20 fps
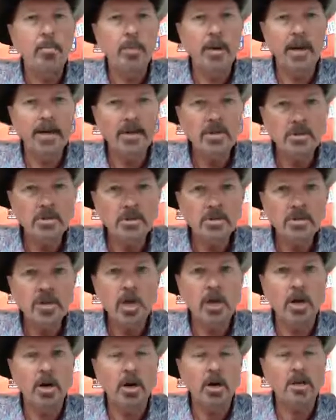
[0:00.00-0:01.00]
Appraisals
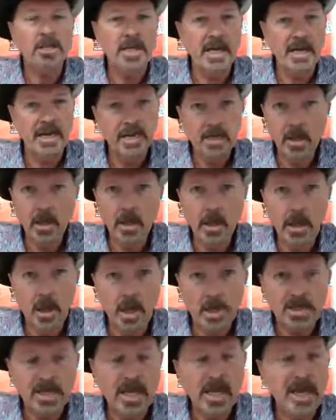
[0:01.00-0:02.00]
are taking a
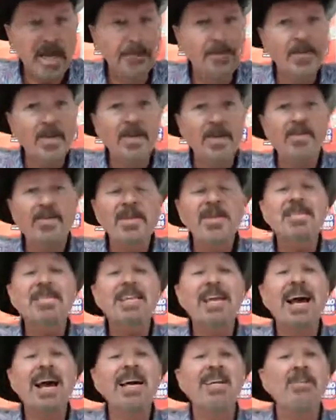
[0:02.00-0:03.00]
long time. These
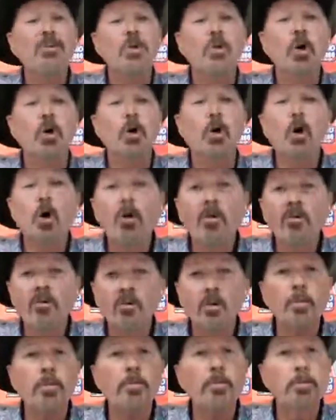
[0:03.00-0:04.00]
guys are
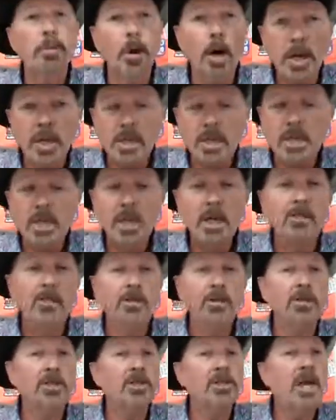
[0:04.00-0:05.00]
overbooked.
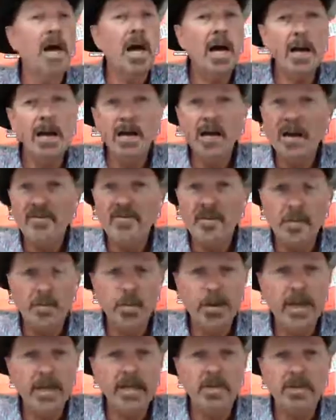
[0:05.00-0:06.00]
There's not enough
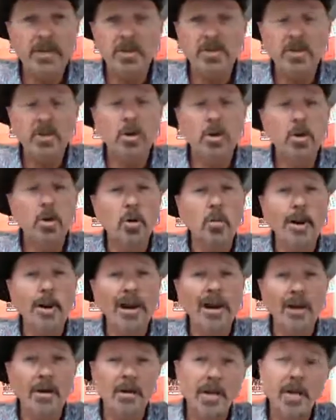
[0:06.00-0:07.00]
appraisers to go
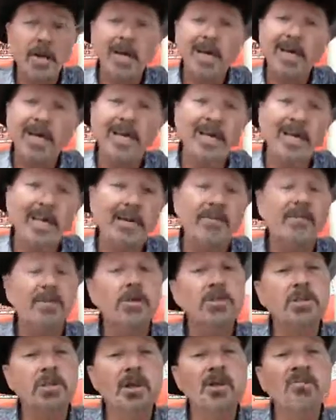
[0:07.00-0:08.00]
around. Give
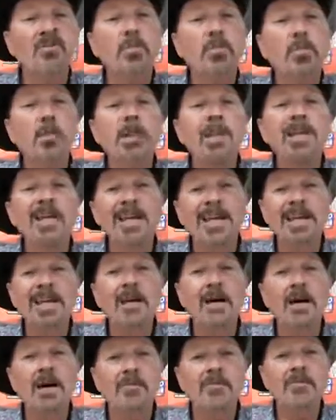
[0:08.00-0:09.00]
yourself plenty
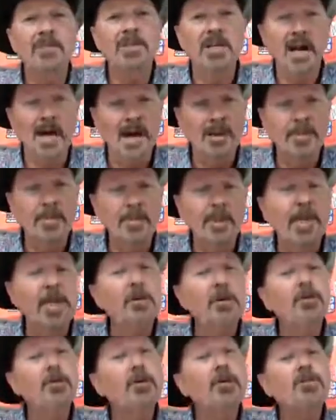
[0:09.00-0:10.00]
of time.
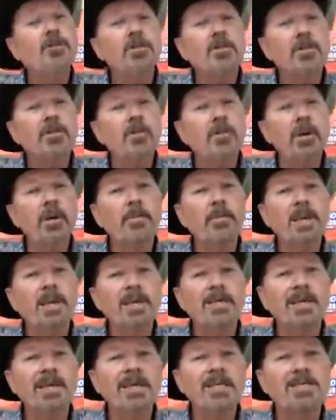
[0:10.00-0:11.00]
Those are the three
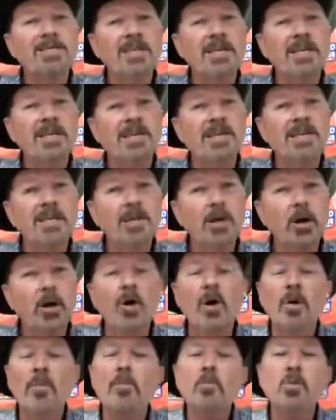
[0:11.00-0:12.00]
big things you need to know.
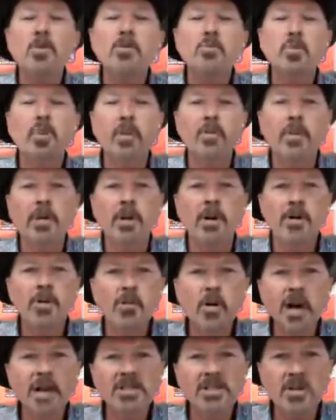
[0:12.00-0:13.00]
Bruce Woodburn,
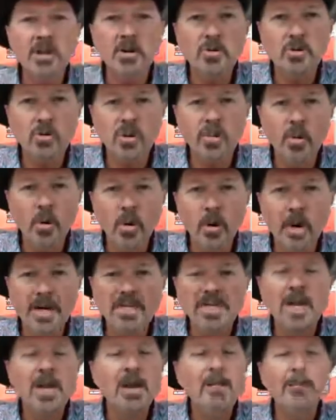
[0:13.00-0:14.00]
CrossCountry
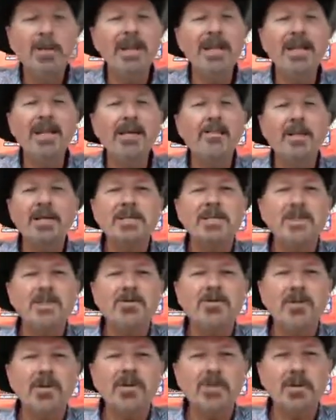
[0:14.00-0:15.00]
Mortgage, been in the business
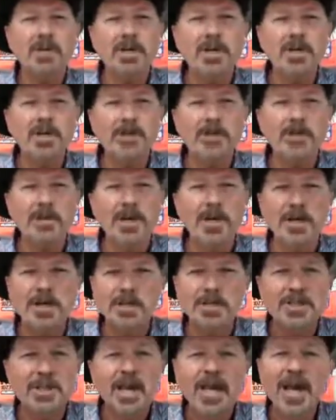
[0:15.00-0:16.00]
for 32
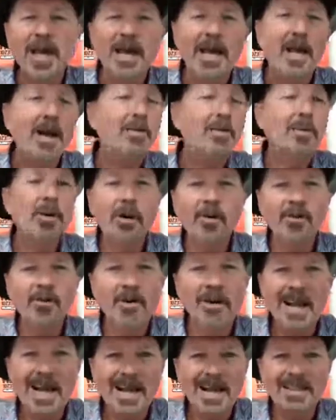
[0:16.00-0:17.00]
years, helped over
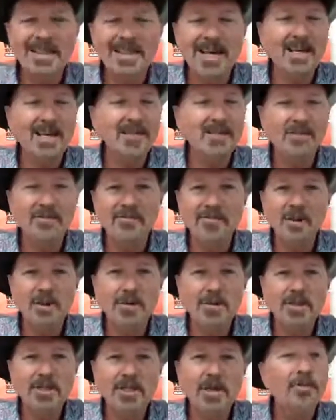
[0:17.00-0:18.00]
9,000
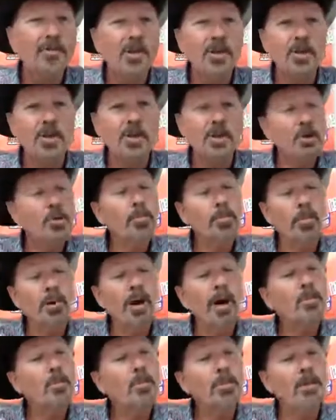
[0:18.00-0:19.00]
folks. You're
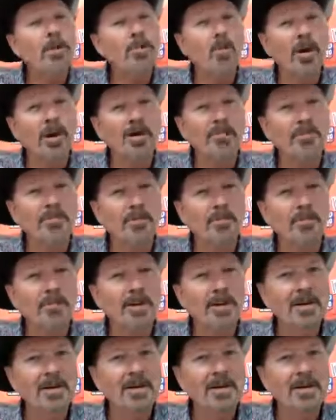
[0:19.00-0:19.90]
probably one of them.